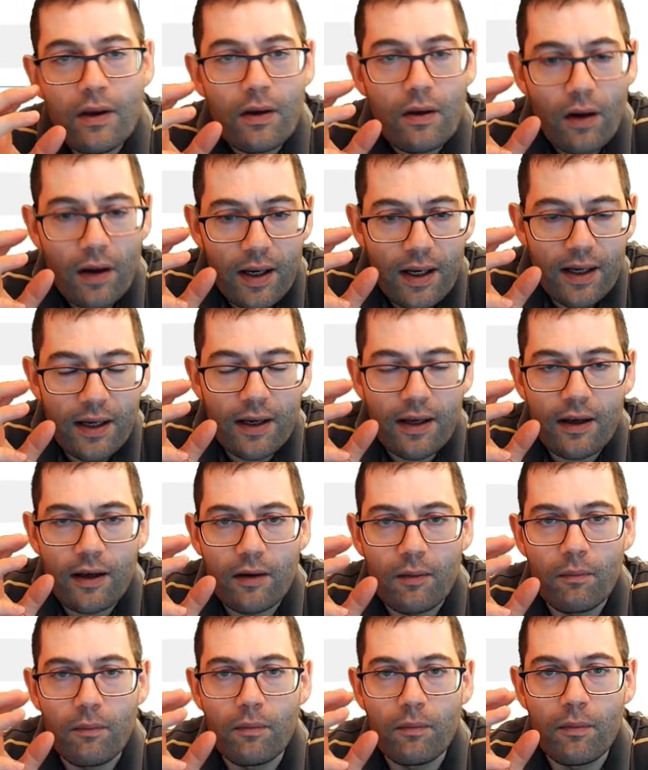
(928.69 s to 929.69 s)

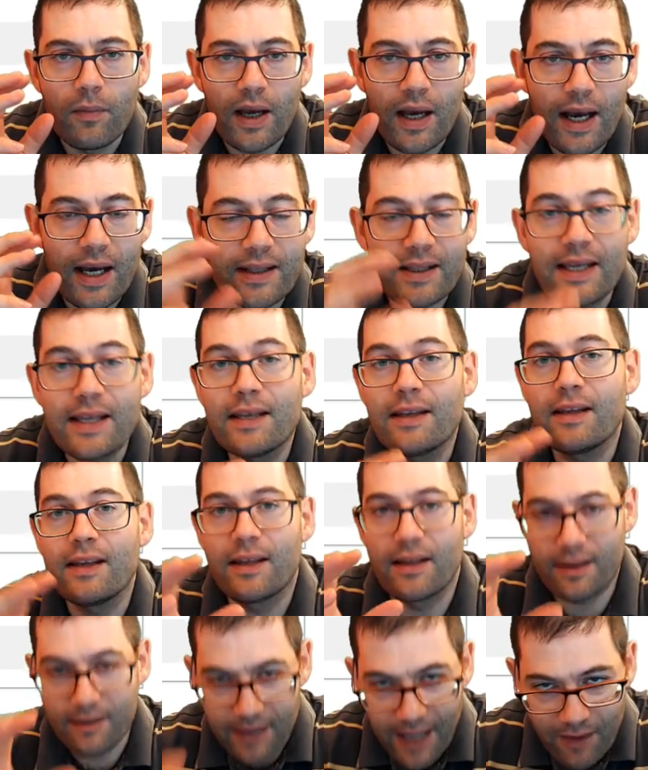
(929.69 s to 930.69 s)
And then
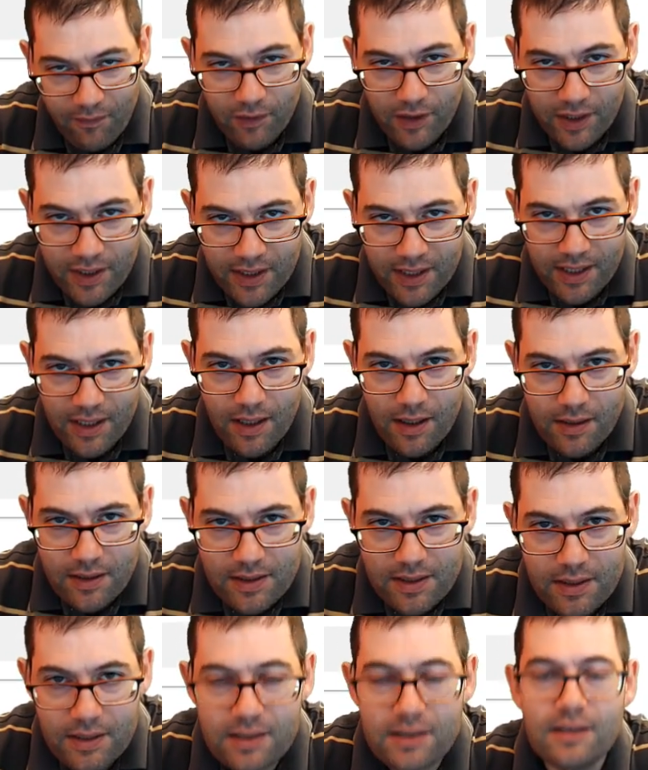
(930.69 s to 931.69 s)
have a look at the
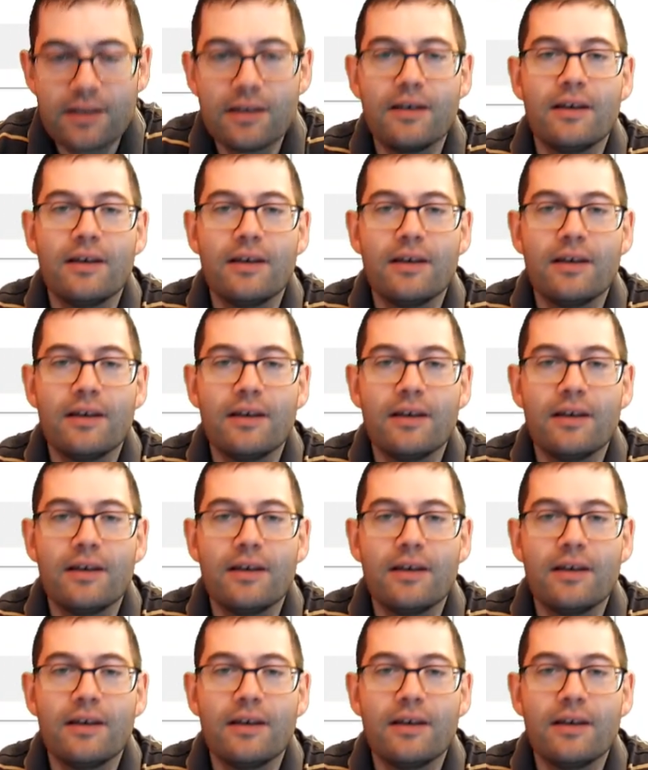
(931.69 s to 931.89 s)
answers,